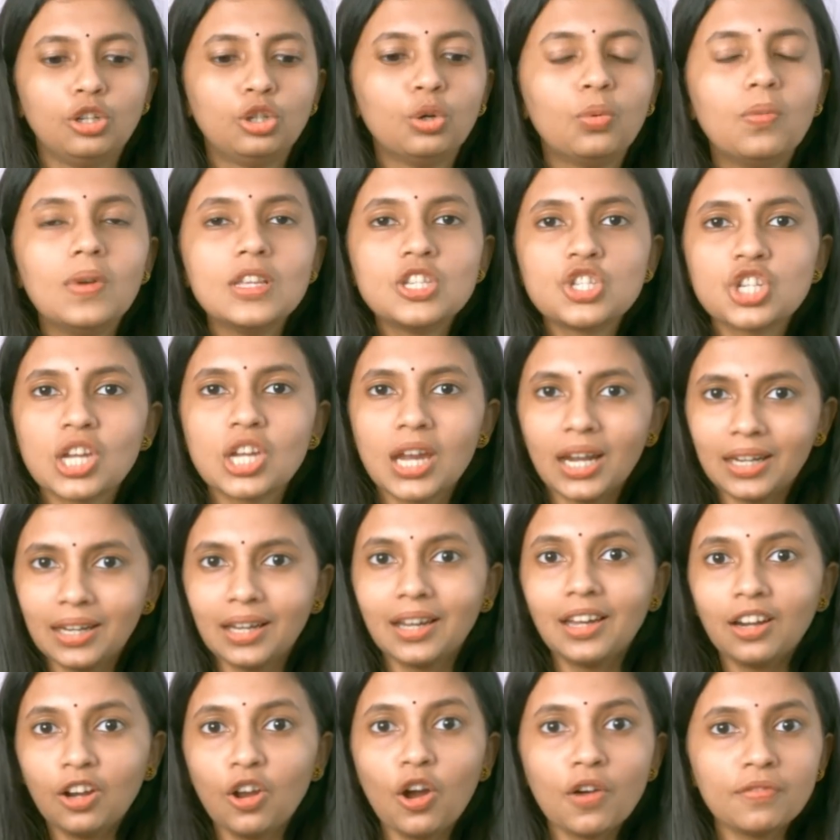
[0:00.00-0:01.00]
to which
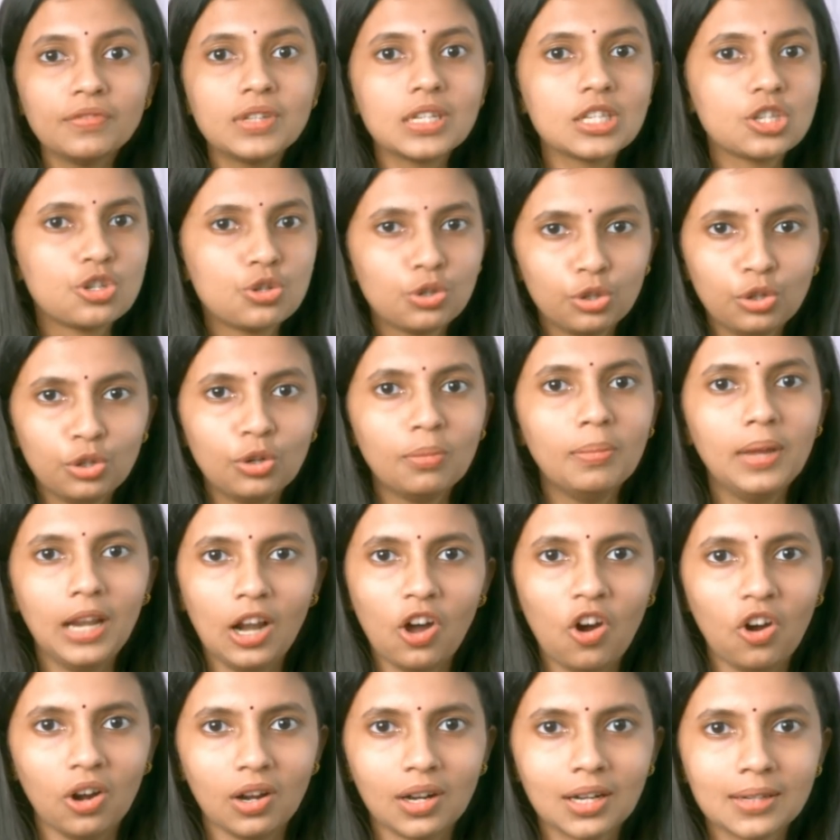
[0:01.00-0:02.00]
category of this do you
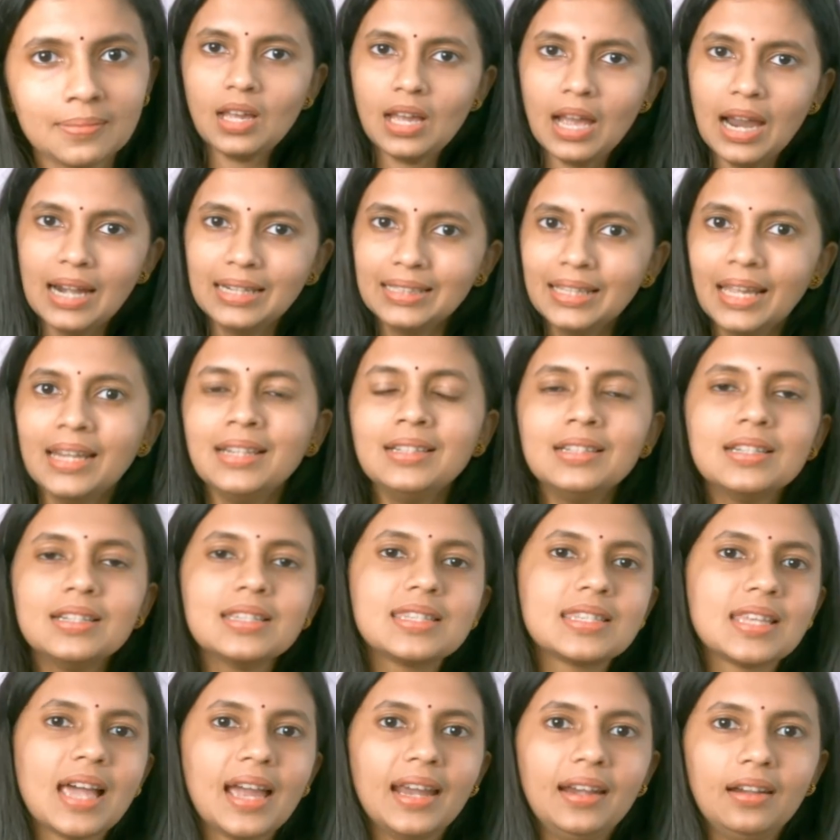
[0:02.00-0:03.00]
belong, and then
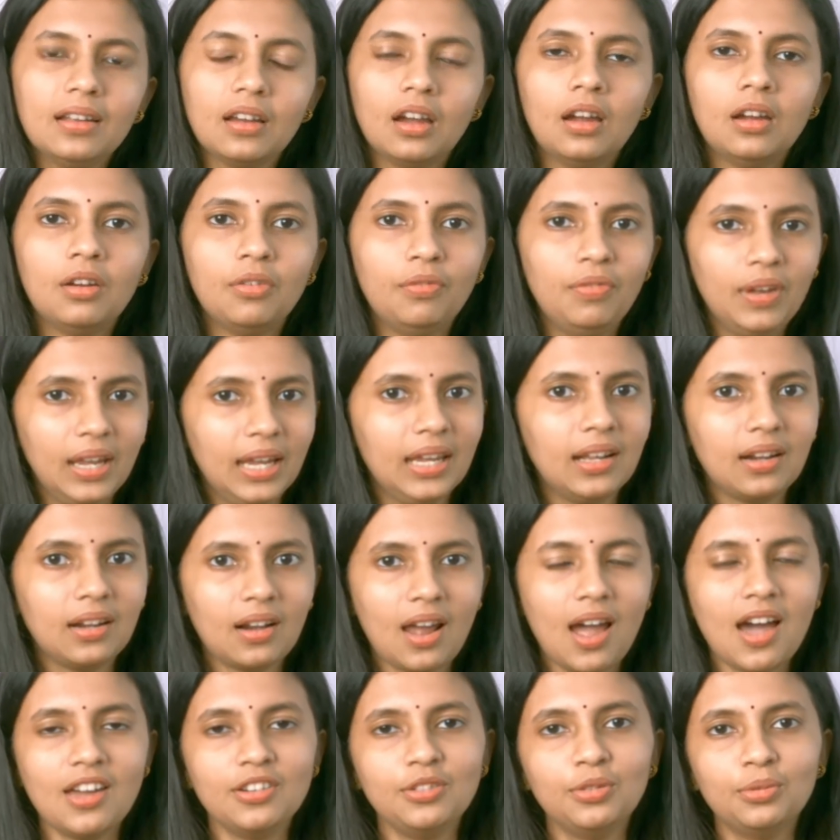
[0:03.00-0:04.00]
decide where
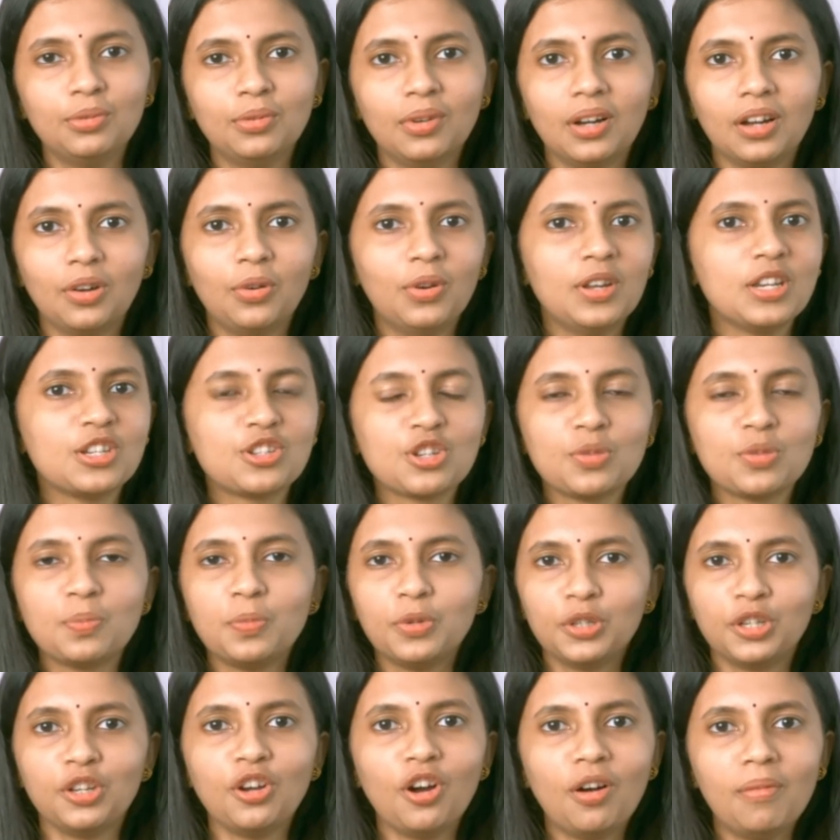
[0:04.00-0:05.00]
are you going to
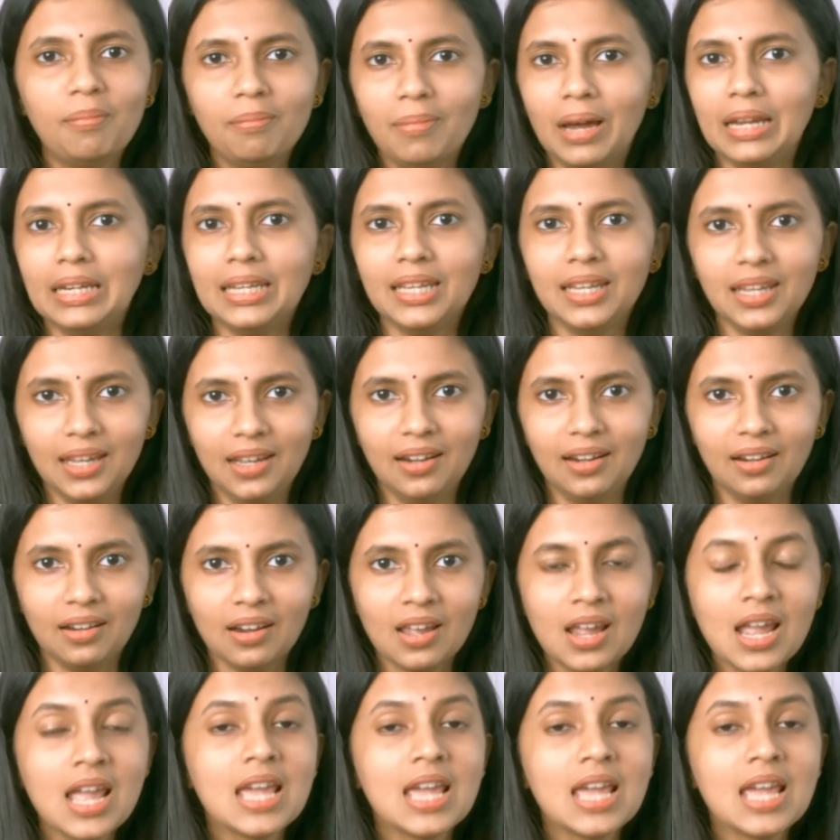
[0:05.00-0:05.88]
put your money in.